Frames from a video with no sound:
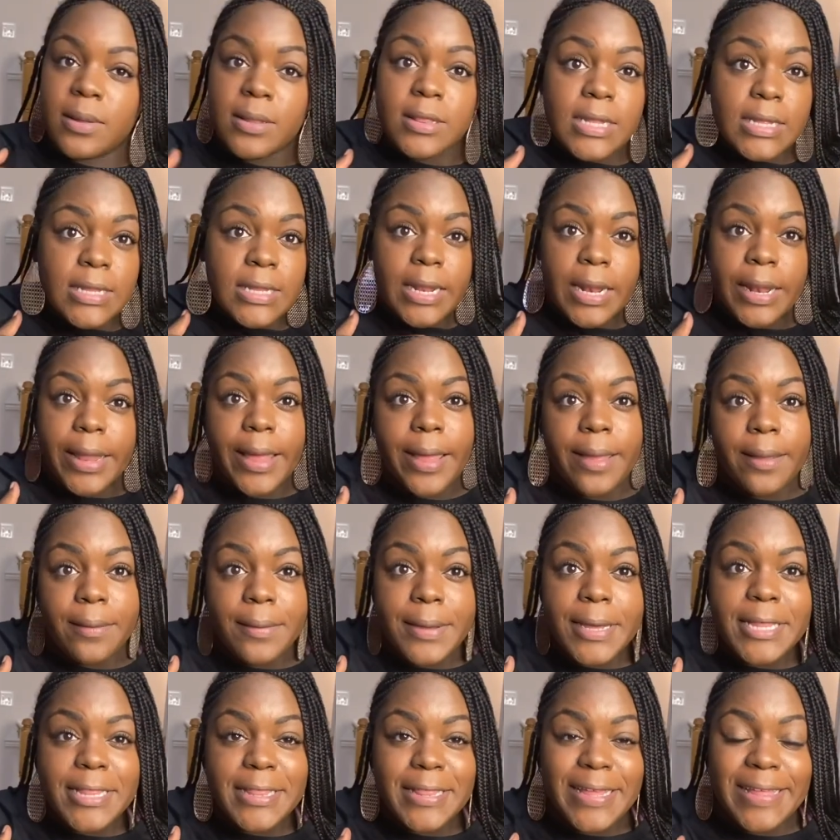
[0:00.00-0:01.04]
thing that I
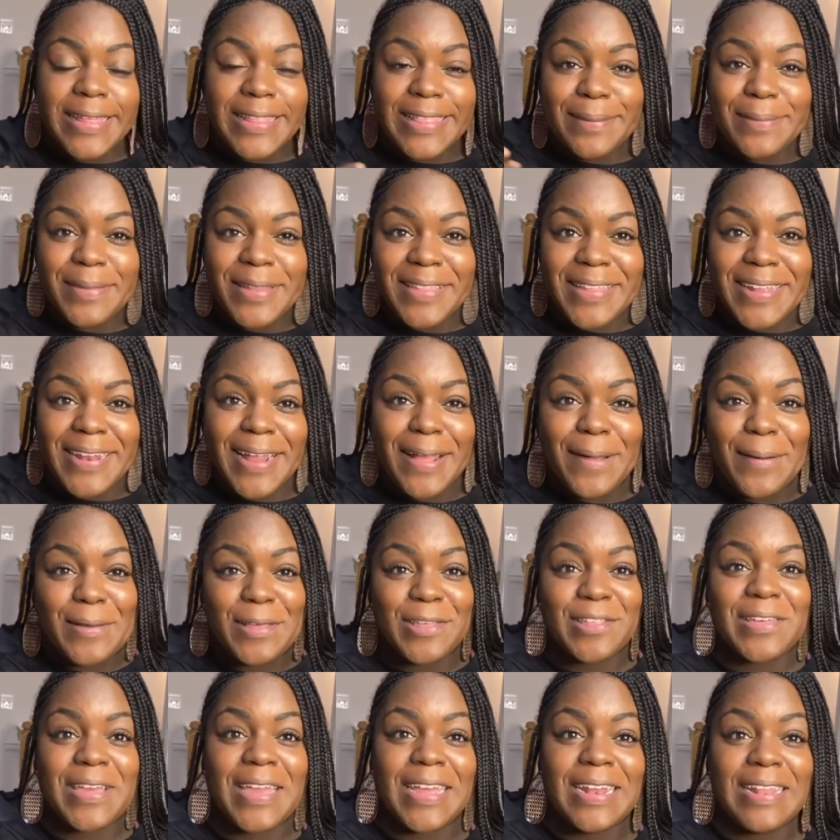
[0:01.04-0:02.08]
always say, something that I
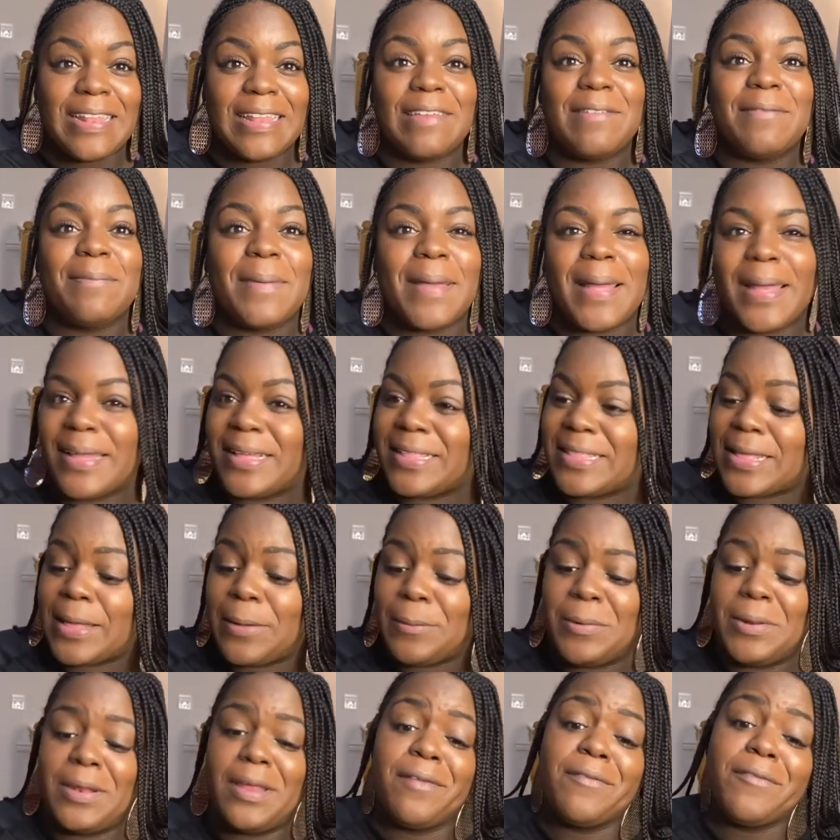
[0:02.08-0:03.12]
always try to live by is that
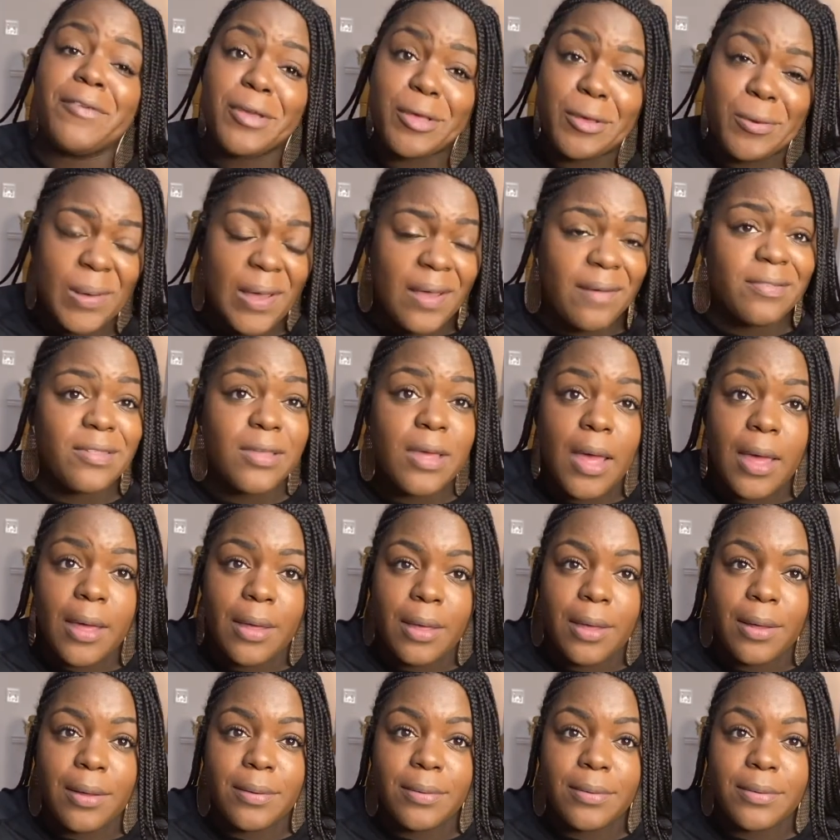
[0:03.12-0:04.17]
whenever you have
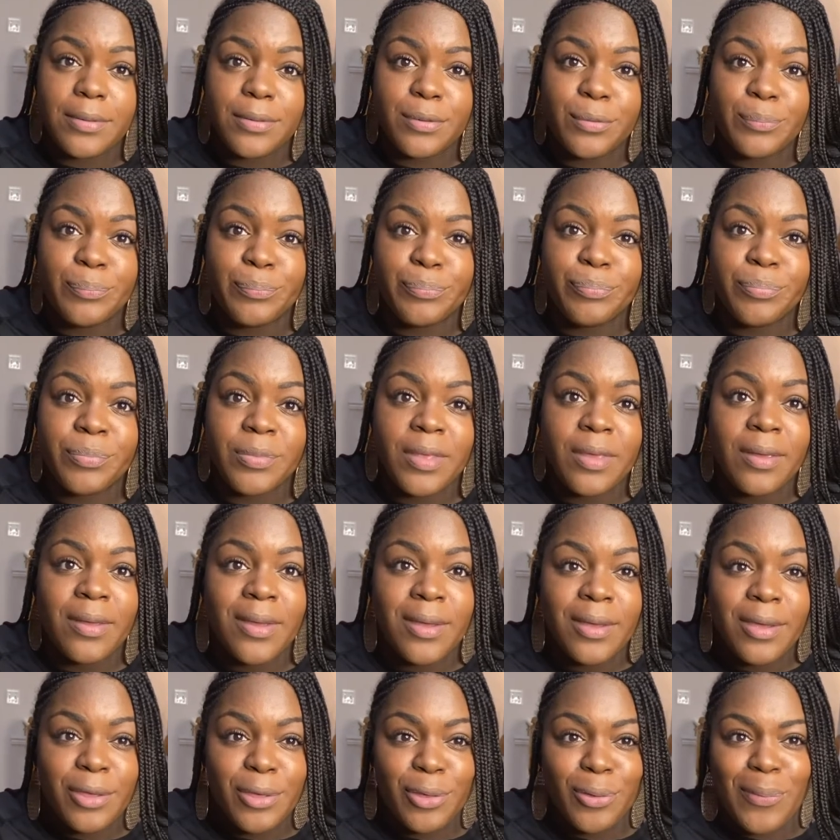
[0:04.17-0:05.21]
tacos,
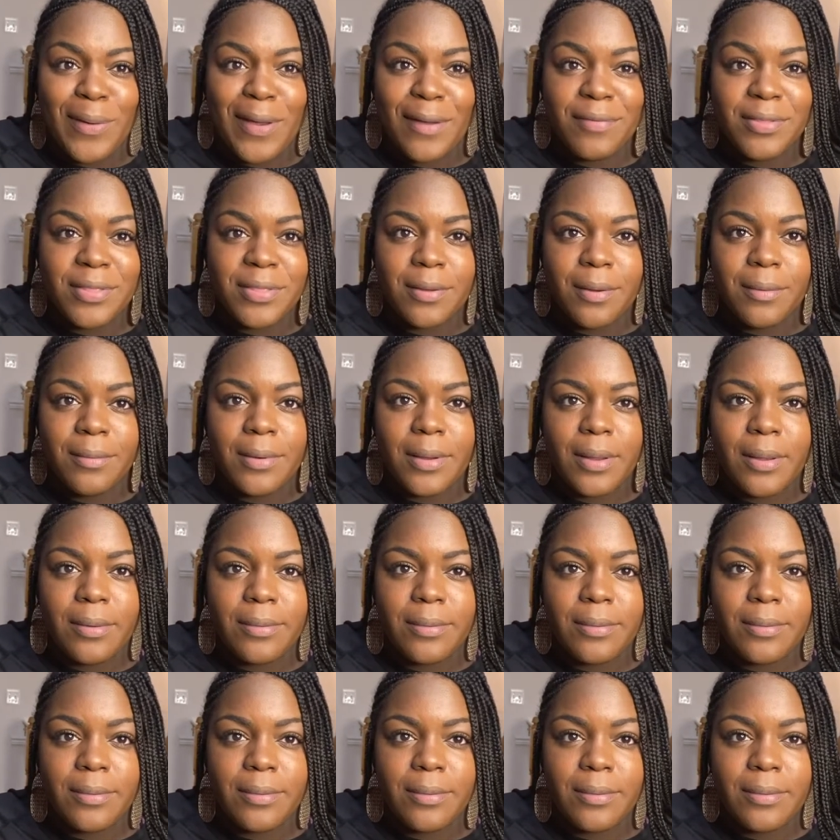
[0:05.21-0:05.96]
you have soda.